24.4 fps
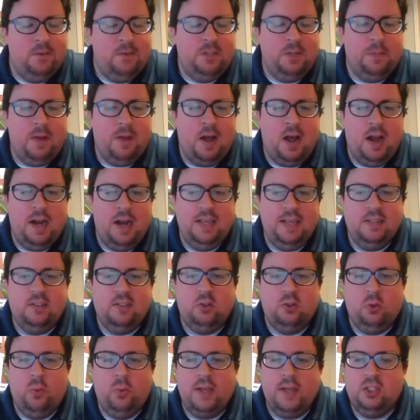for some
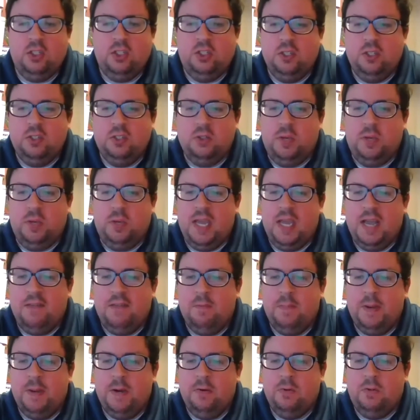audience questions. We okay. have
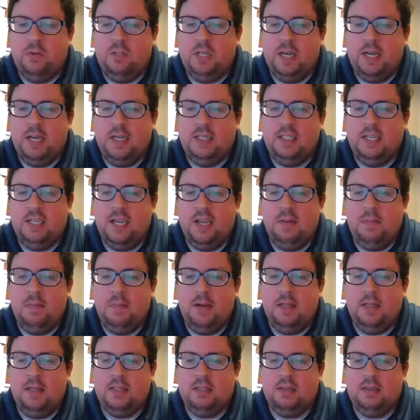about uh, 10
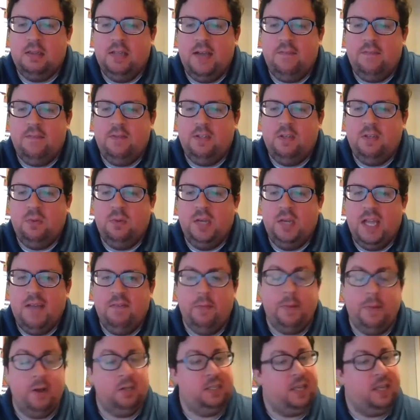minutes left and we have
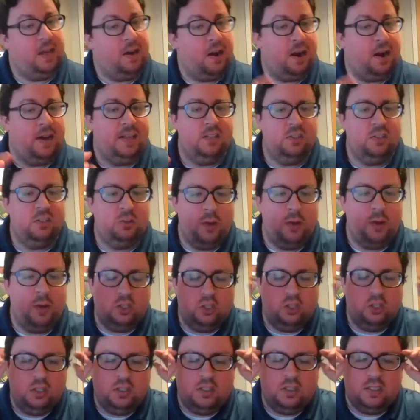about 10 okay. audience
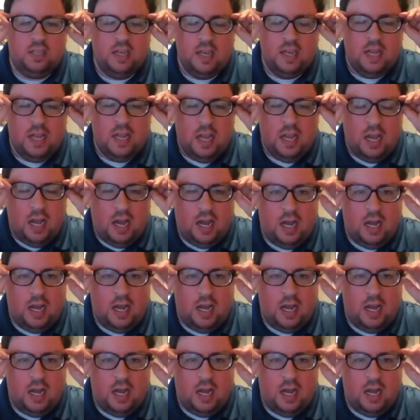questions. Okay.